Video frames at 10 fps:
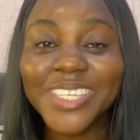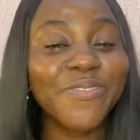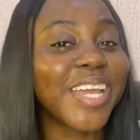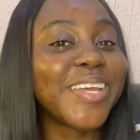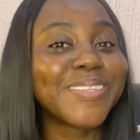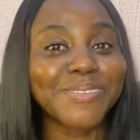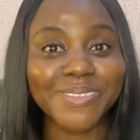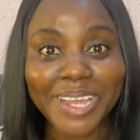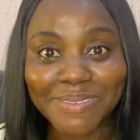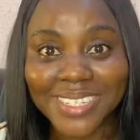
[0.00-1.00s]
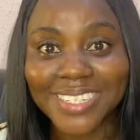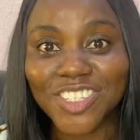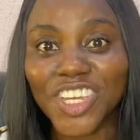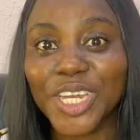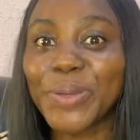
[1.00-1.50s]
If you are not yet subscribed to this
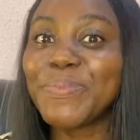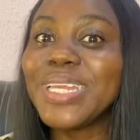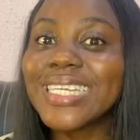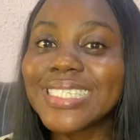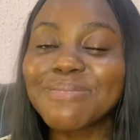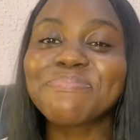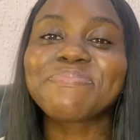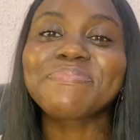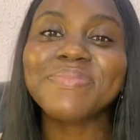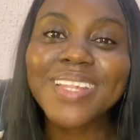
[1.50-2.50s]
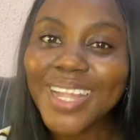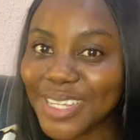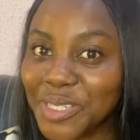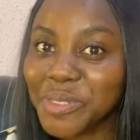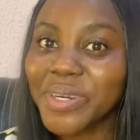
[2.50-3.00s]
channel, please
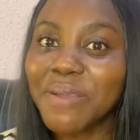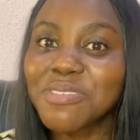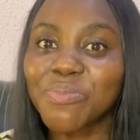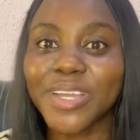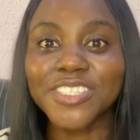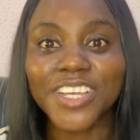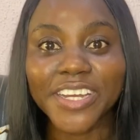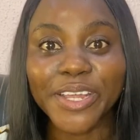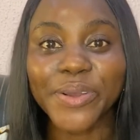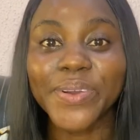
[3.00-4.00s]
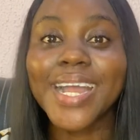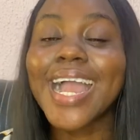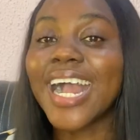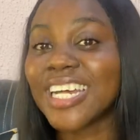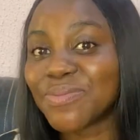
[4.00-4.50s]
subscribe to my channel
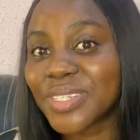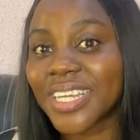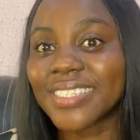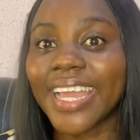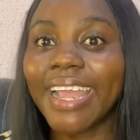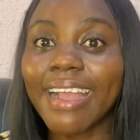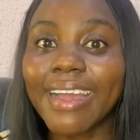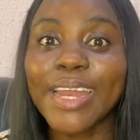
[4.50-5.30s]
as much as I can.